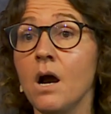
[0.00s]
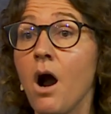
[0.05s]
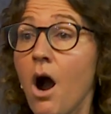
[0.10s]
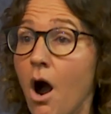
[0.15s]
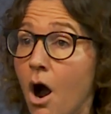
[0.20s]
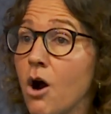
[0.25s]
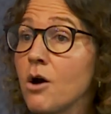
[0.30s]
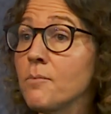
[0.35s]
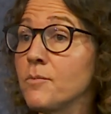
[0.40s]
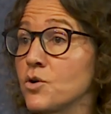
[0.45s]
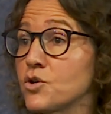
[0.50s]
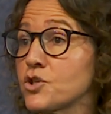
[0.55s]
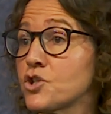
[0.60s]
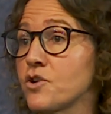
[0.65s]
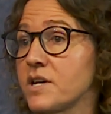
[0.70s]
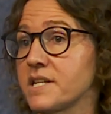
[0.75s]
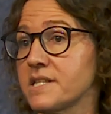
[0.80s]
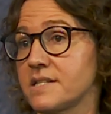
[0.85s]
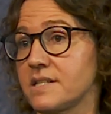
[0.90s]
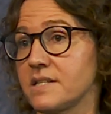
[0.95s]
are more
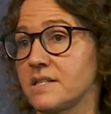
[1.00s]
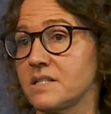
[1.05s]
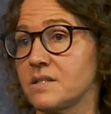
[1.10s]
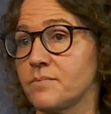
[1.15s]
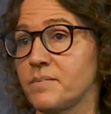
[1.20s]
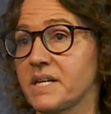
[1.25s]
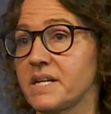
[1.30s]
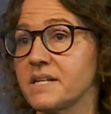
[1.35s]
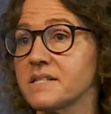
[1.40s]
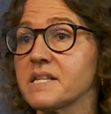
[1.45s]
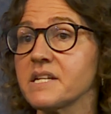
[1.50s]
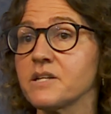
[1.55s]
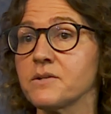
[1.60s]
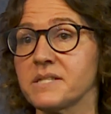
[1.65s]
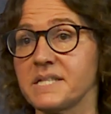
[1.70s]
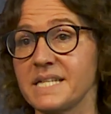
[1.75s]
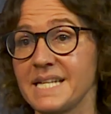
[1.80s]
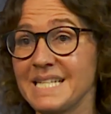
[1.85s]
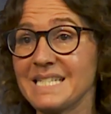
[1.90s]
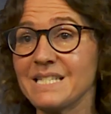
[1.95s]
trusted because they are
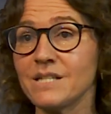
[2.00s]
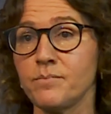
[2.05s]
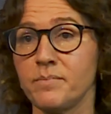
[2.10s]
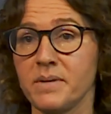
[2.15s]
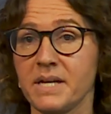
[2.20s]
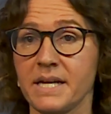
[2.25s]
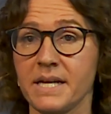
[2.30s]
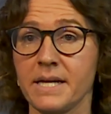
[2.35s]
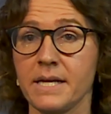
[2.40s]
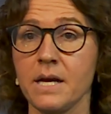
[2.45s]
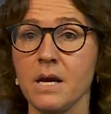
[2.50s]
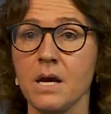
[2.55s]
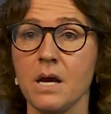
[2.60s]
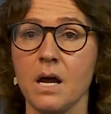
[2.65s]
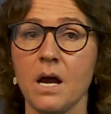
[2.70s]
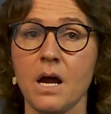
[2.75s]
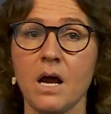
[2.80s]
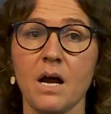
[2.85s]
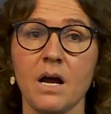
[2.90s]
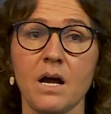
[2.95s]
seen to be
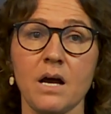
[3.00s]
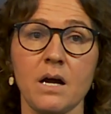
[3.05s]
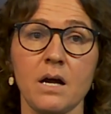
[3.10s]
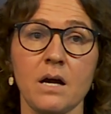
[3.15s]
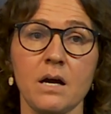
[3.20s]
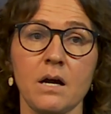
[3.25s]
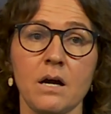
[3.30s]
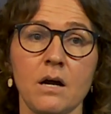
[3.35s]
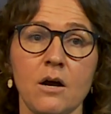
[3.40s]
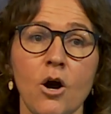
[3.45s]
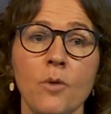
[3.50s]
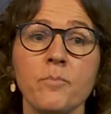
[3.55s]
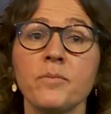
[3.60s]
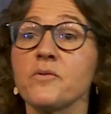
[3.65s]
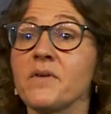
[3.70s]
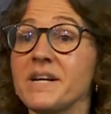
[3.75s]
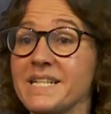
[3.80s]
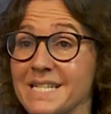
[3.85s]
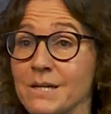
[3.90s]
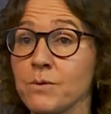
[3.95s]

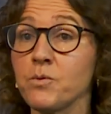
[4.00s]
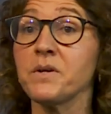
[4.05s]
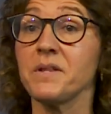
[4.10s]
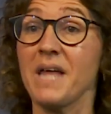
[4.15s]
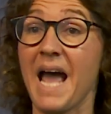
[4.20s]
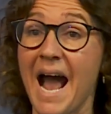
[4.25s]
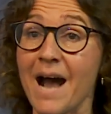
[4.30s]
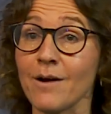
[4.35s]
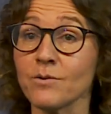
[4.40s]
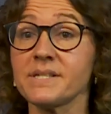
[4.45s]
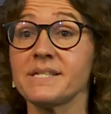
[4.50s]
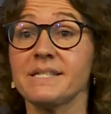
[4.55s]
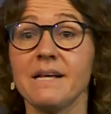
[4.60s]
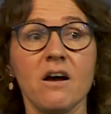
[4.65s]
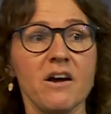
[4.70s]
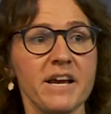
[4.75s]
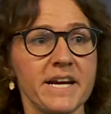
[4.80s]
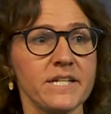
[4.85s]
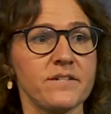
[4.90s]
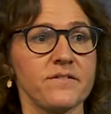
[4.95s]
operating
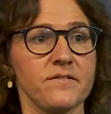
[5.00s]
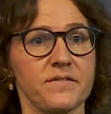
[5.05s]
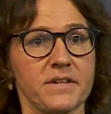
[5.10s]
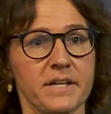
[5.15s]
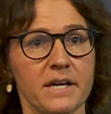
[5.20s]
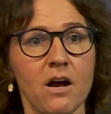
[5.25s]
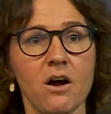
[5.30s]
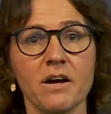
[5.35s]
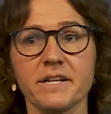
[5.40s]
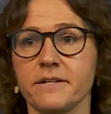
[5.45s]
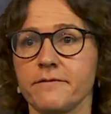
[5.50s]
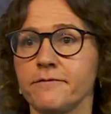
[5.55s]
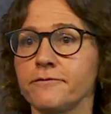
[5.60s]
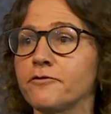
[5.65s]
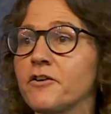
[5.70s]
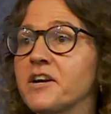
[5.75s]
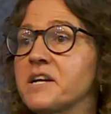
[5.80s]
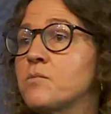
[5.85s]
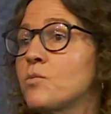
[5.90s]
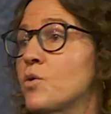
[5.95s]
outside of the kind of
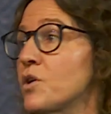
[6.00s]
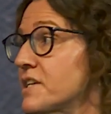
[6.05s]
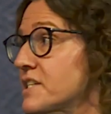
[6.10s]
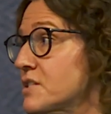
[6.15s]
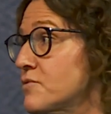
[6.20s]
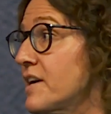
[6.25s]
frameworks,